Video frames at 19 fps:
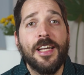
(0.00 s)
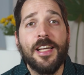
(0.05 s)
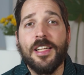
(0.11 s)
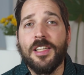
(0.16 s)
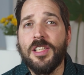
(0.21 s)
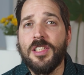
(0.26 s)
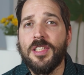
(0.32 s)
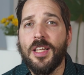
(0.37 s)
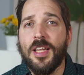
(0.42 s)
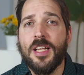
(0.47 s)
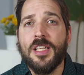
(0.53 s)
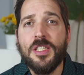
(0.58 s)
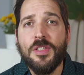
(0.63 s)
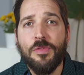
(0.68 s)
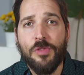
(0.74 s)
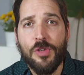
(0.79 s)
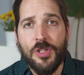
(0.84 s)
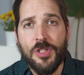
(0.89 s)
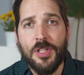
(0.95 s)
It is less
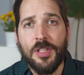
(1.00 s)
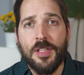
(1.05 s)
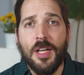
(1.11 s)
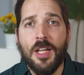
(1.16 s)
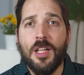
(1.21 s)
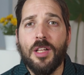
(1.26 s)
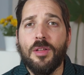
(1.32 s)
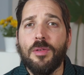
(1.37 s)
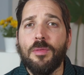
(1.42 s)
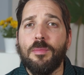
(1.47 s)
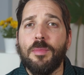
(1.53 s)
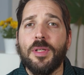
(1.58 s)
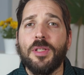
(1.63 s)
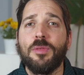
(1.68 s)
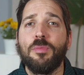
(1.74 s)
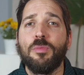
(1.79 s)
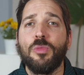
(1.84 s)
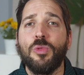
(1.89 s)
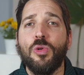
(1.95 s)
versatile,
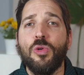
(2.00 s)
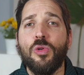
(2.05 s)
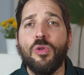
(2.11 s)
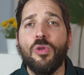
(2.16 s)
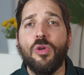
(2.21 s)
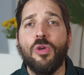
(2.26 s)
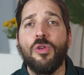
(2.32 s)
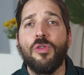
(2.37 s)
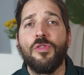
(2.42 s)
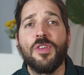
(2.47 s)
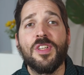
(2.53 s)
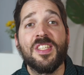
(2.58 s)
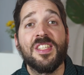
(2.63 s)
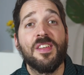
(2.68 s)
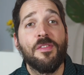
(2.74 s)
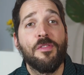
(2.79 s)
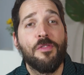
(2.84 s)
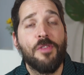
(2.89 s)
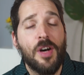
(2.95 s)
but more of a
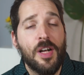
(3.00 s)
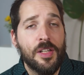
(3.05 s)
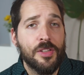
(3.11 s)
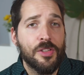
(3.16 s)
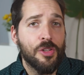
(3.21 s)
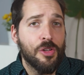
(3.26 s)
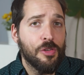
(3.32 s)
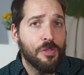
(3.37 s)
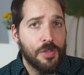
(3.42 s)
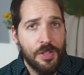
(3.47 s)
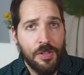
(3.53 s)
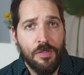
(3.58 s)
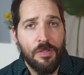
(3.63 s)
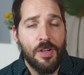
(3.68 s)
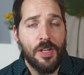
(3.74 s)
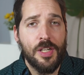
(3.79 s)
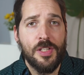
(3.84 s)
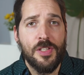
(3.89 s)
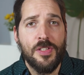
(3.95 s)
savant of a
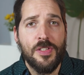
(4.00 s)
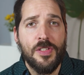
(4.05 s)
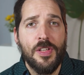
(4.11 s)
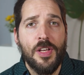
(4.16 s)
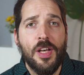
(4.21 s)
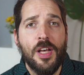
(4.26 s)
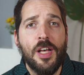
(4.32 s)
device.